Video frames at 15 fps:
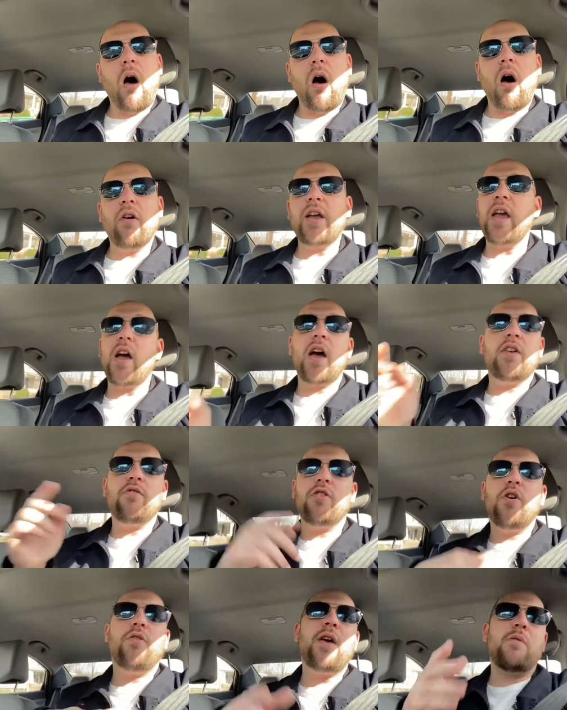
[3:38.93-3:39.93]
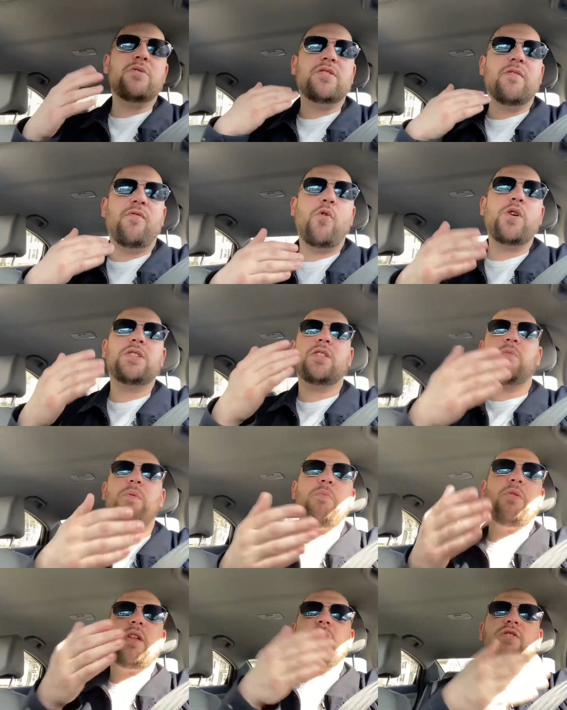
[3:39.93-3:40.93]
Okay, I don't know. That was the voice of the
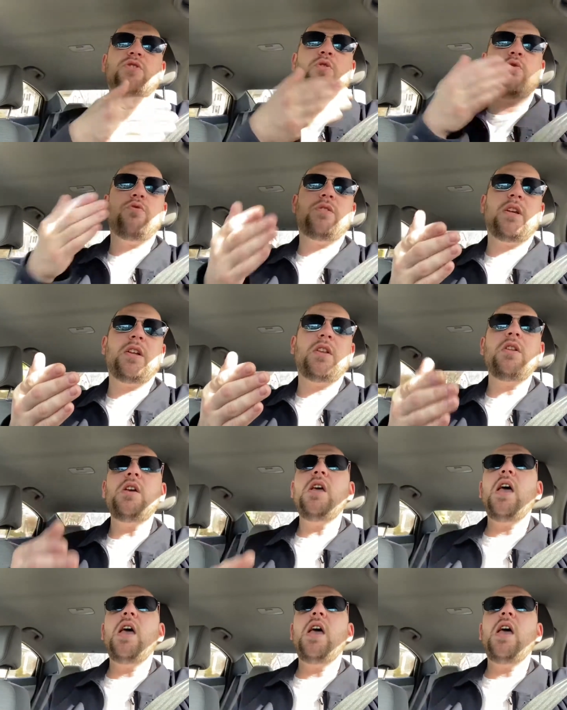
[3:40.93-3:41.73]
people that I saw who did it.